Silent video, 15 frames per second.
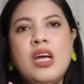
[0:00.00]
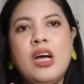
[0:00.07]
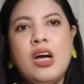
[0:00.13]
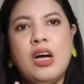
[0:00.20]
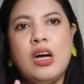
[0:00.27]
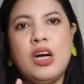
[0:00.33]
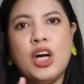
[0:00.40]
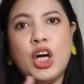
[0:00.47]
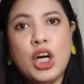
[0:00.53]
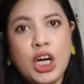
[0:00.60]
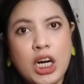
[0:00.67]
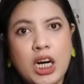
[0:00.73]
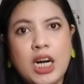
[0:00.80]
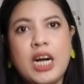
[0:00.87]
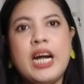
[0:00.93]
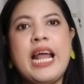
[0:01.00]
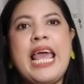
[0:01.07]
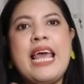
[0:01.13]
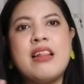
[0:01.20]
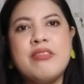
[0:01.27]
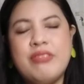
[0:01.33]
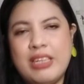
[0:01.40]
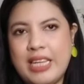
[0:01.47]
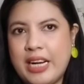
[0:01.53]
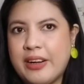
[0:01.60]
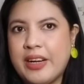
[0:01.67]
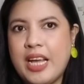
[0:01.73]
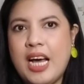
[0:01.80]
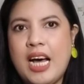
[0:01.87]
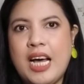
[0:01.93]
Her and
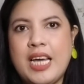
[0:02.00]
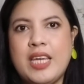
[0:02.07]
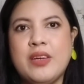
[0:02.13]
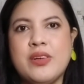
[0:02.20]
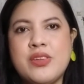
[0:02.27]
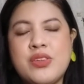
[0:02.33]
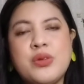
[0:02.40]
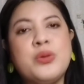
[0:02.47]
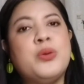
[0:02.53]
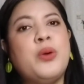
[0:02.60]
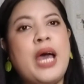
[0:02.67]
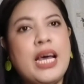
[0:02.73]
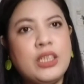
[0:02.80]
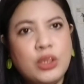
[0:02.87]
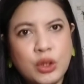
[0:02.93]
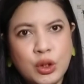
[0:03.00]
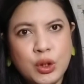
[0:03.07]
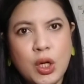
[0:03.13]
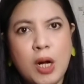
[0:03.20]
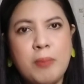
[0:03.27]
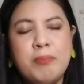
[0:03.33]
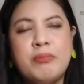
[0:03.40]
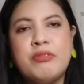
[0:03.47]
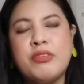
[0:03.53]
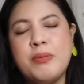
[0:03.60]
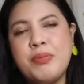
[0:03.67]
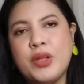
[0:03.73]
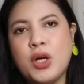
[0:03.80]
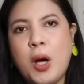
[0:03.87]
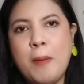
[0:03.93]
Valeria Ayos, who had to drop
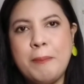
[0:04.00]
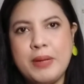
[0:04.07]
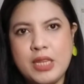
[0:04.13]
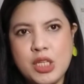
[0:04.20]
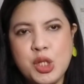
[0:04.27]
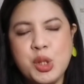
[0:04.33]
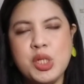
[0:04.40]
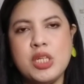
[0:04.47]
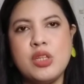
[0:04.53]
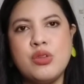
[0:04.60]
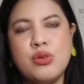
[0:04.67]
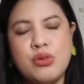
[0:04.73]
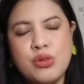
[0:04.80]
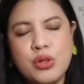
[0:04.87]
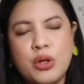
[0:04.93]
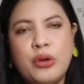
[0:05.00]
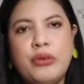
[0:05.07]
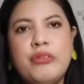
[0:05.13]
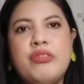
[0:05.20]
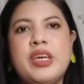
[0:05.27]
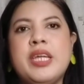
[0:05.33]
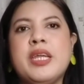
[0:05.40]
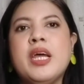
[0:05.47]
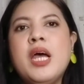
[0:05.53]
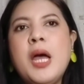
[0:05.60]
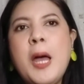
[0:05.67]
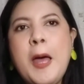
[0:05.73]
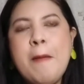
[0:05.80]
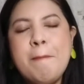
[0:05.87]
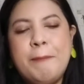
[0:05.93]
from the competition due to COVID.
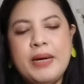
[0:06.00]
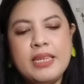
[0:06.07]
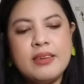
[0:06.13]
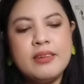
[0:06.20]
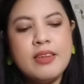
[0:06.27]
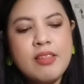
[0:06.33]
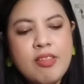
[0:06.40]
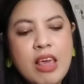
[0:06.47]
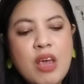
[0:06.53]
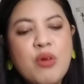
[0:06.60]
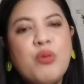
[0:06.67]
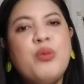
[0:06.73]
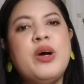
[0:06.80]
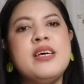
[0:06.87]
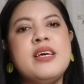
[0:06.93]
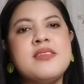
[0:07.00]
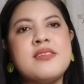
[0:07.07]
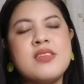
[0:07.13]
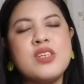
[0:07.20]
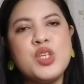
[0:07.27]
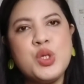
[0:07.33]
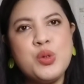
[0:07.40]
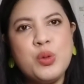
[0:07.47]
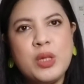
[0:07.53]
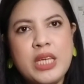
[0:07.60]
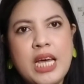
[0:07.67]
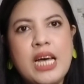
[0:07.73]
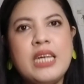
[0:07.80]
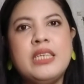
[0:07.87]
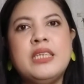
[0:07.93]
But the thing was,
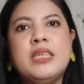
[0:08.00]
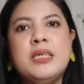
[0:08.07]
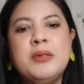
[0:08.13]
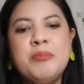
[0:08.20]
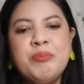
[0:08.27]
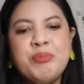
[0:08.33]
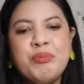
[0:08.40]
Juliana